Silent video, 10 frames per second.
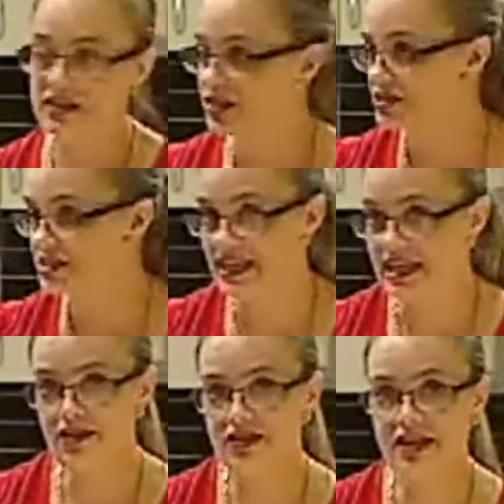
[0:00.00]
using
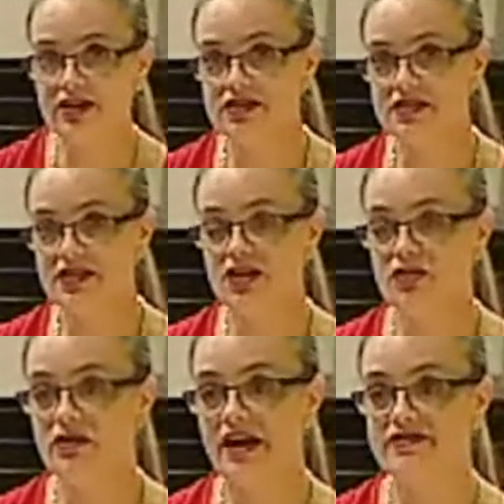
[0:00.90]
anything else,
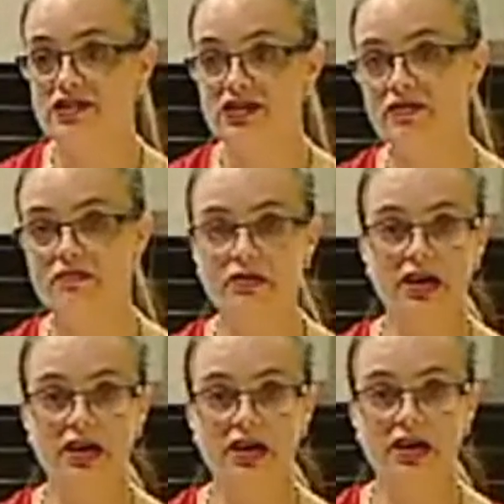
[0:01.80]
you would have to go and
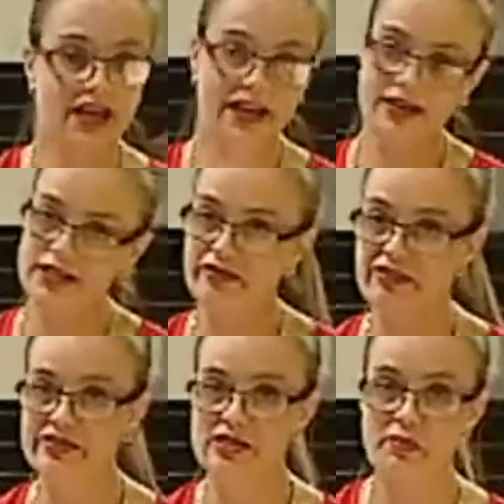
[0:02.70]
buy 10
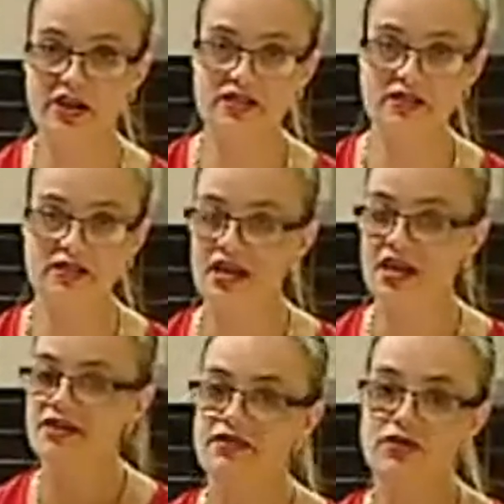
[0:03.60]
different spices.
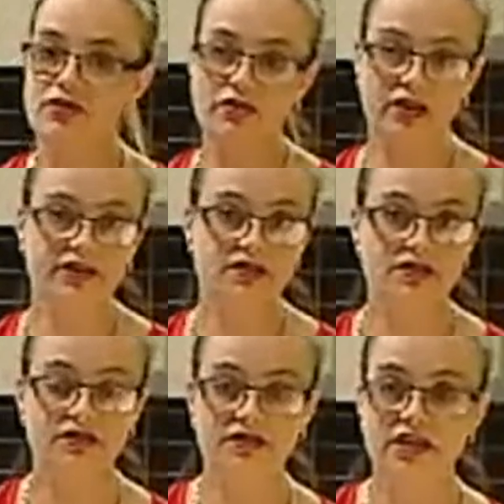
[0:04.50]
They're all going
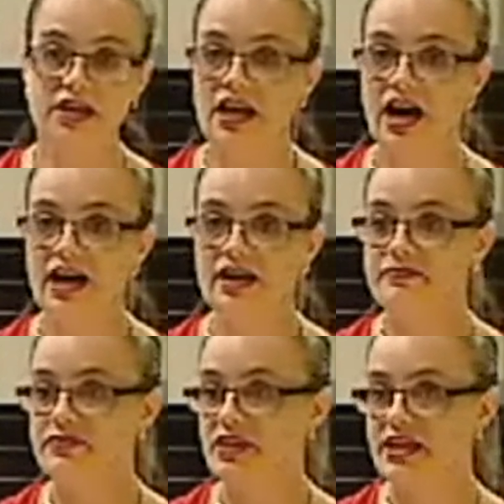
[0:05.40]
to
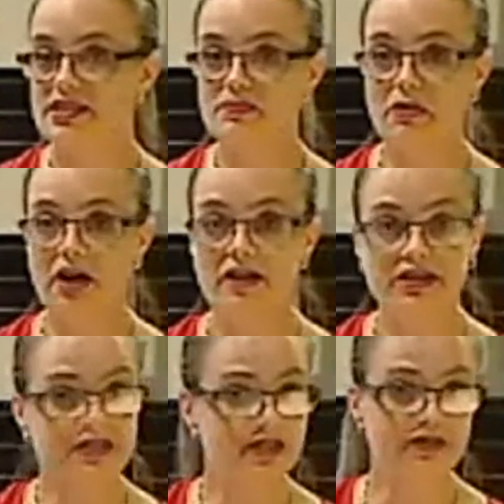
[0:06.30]
expire
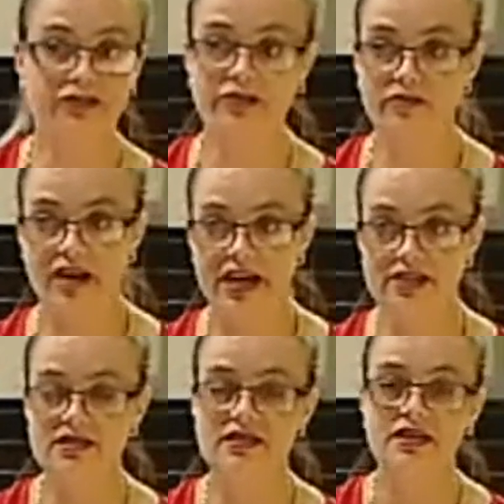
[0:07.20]
at different
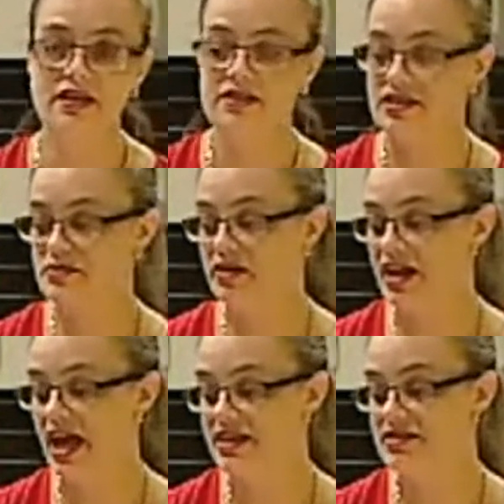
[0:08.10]
rates. This
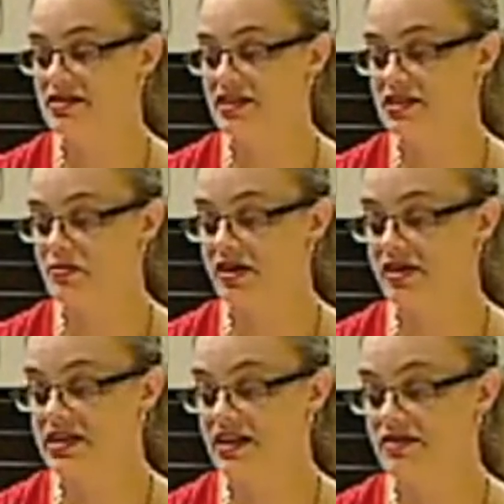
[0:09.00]
one has an
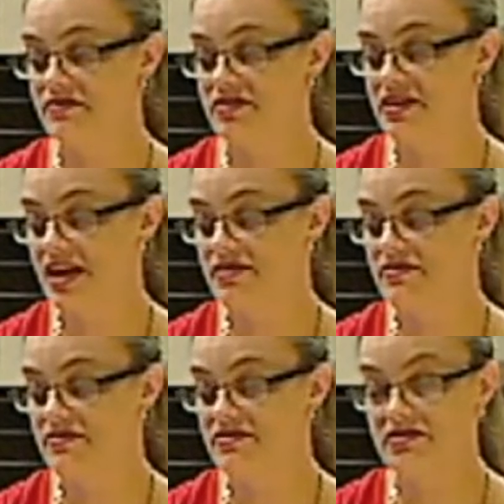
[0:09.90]
expiry date of the 8th
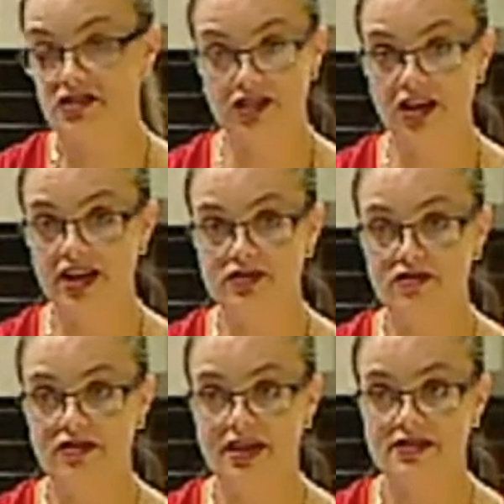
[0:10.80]
of July
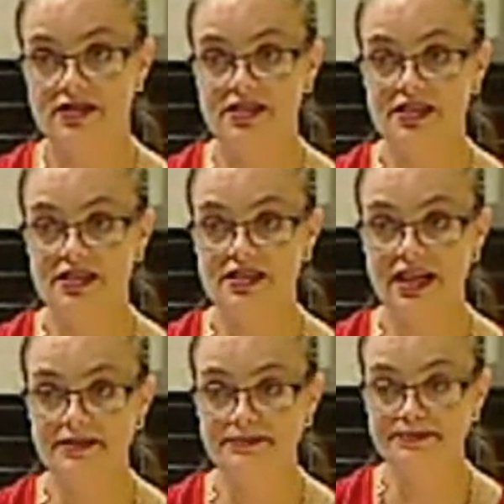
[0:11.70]

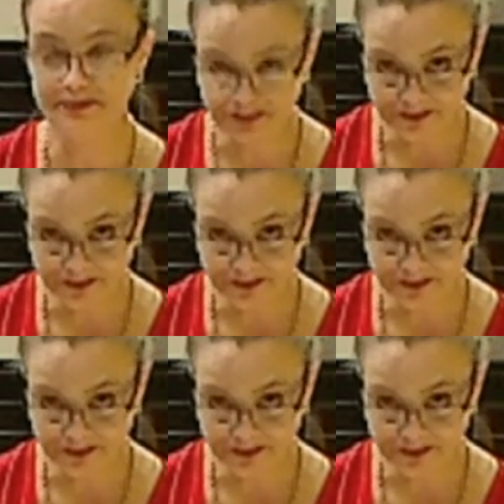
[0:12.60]
2016.